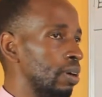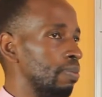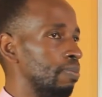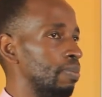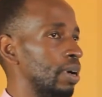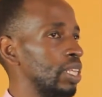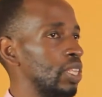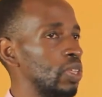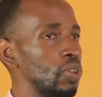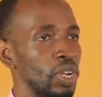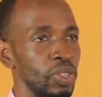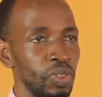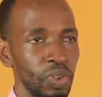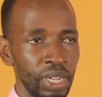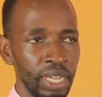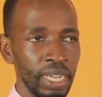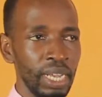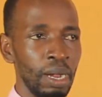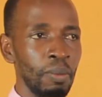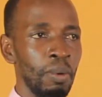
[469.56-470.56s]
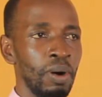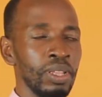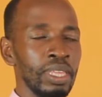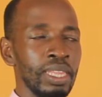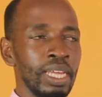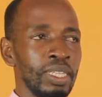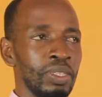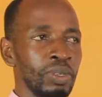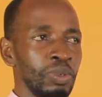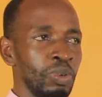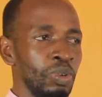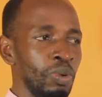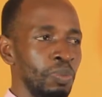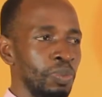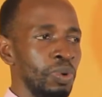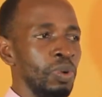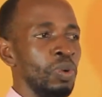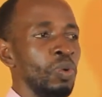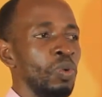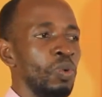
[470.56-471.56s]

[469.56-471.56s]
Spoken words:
but you're talking about that group